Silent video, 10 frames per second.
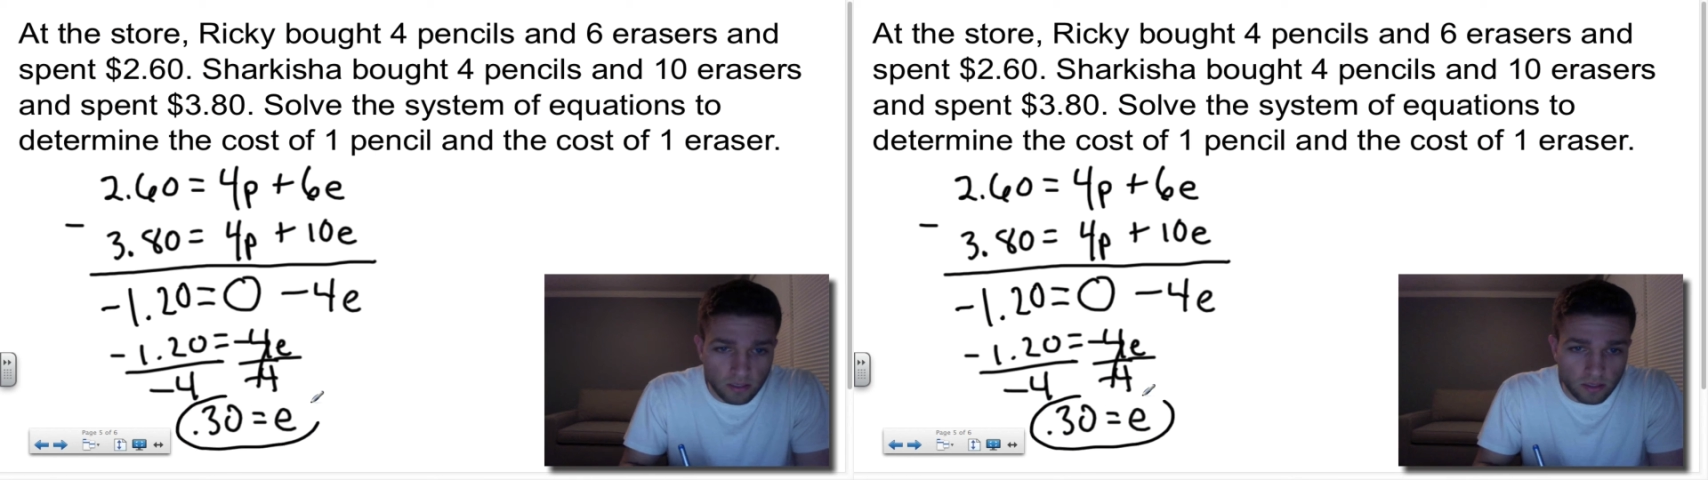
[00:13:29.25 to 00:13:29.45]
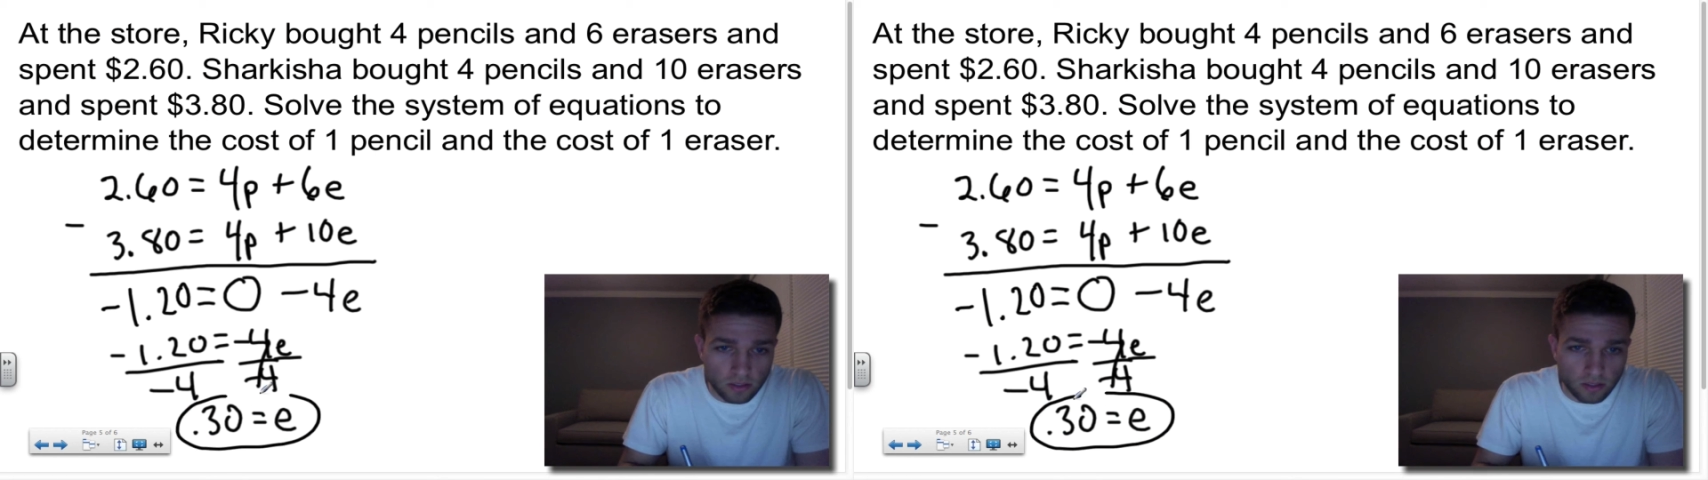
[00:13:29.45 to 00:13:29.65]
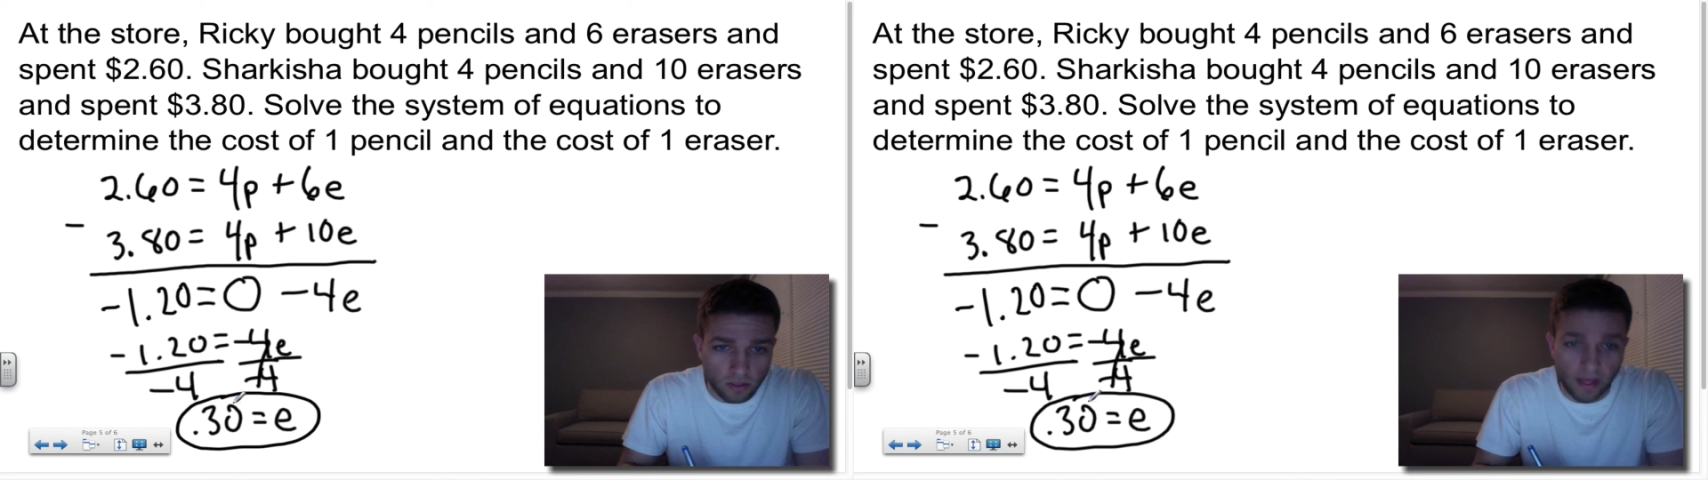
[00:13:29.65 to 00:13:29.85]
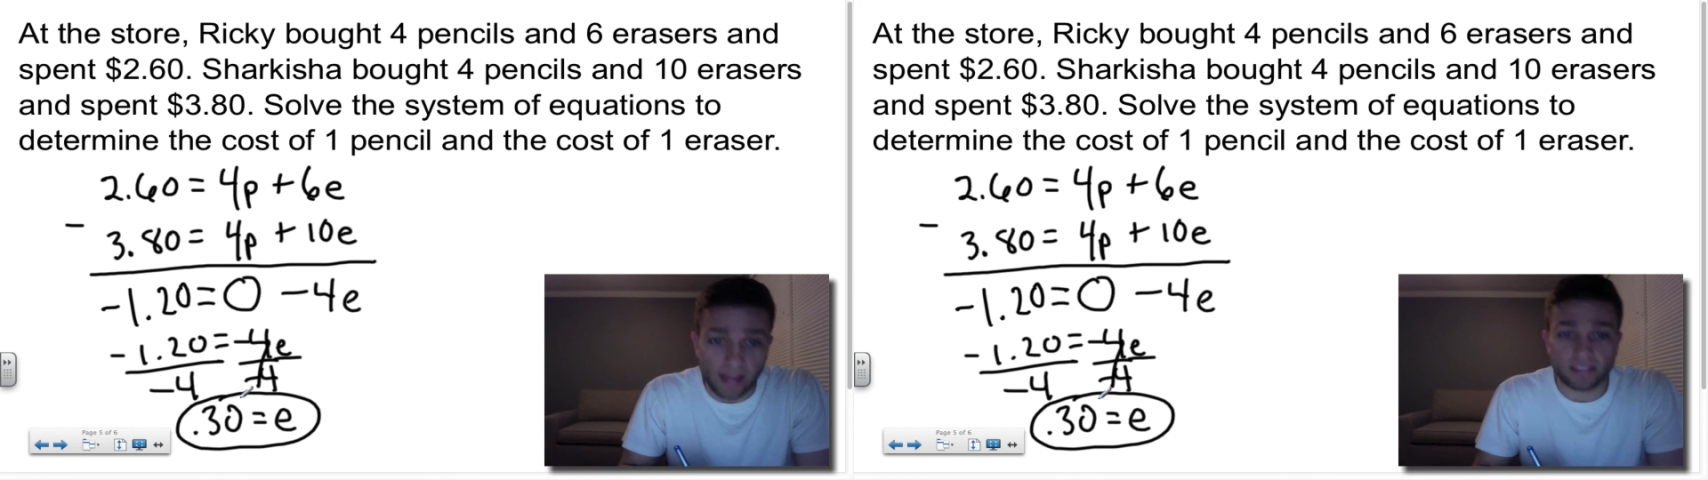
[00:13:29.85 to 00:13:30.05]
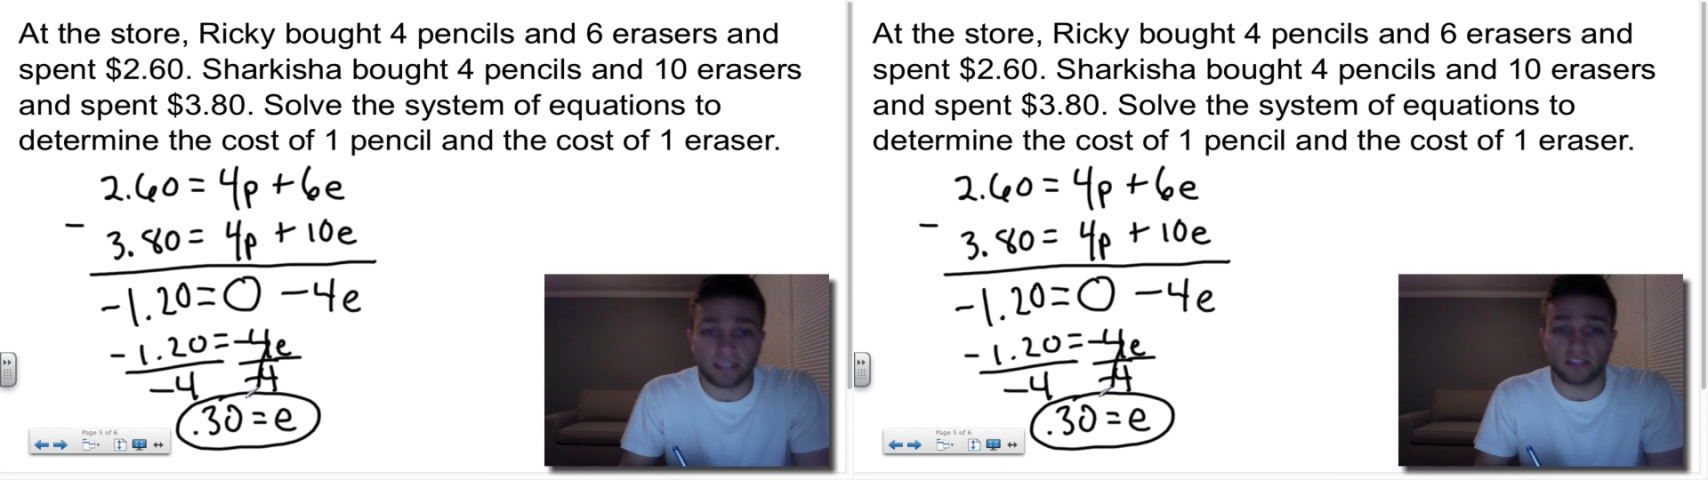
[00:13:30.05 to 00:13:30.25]
So
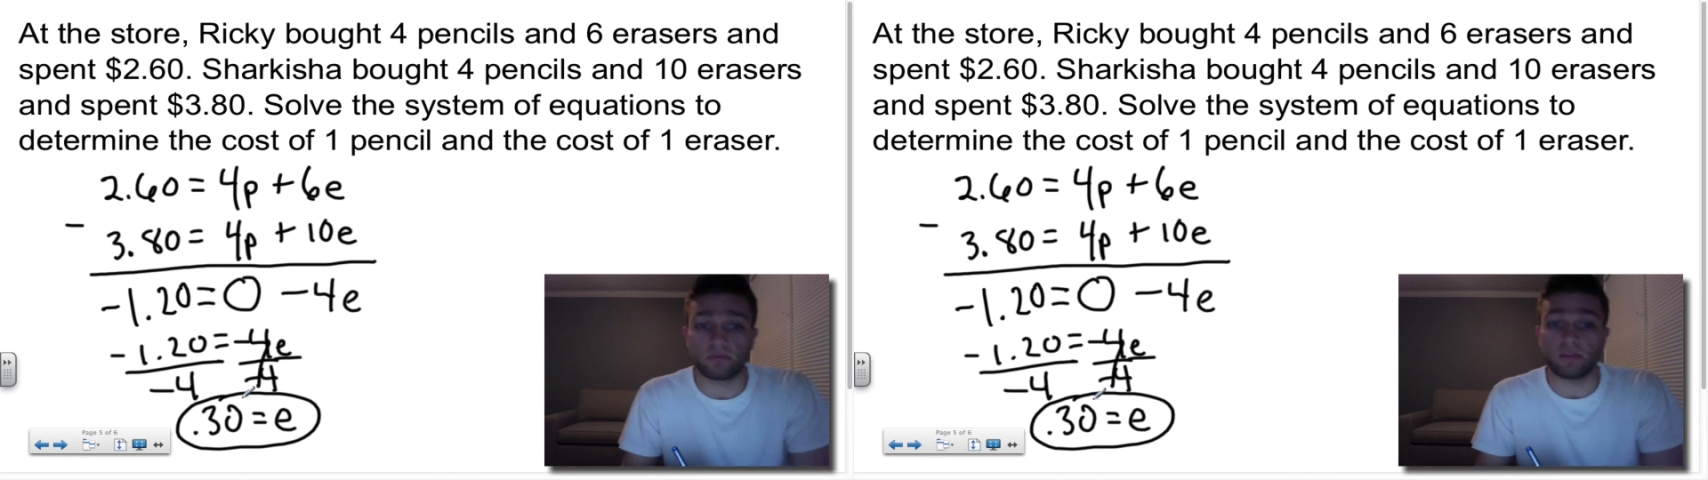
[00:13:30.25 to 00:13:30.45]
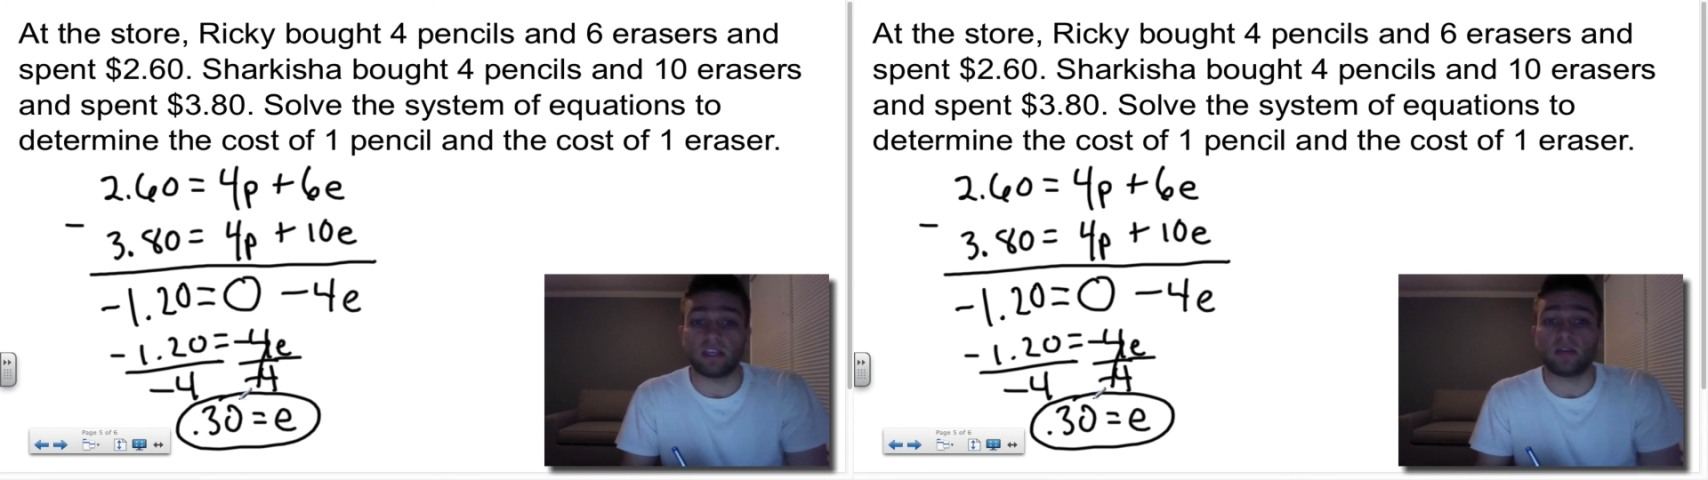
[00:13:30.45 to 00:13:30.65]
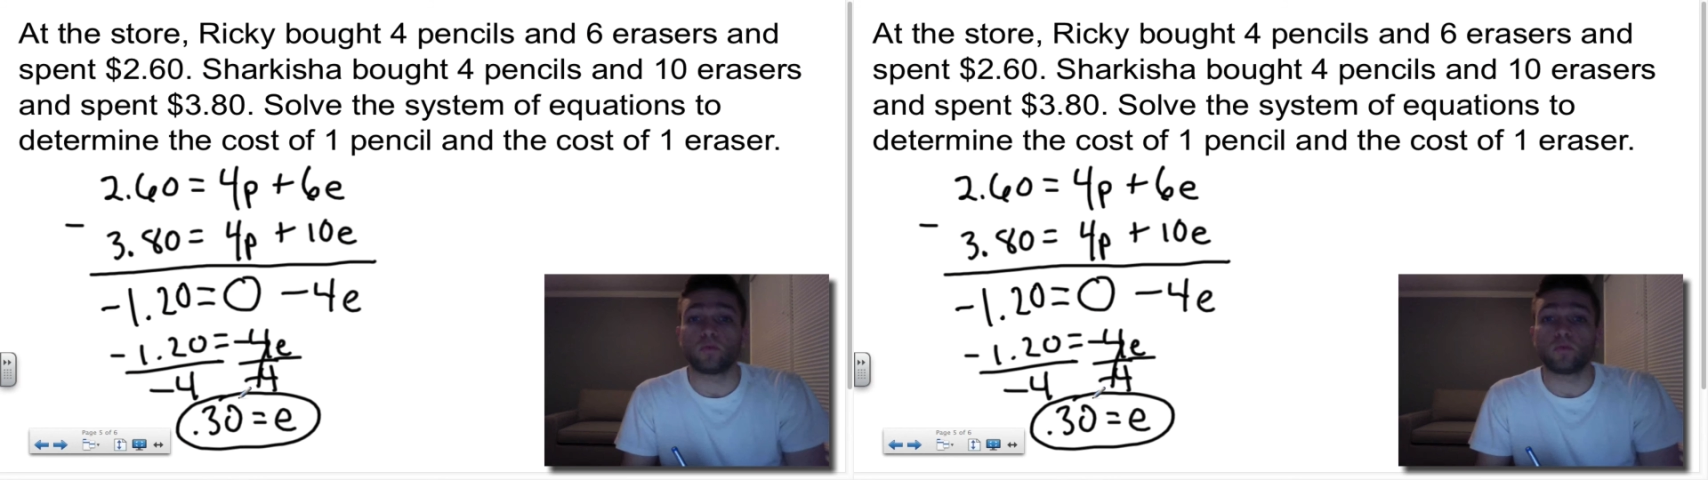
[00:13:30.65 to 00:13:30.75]
that tells me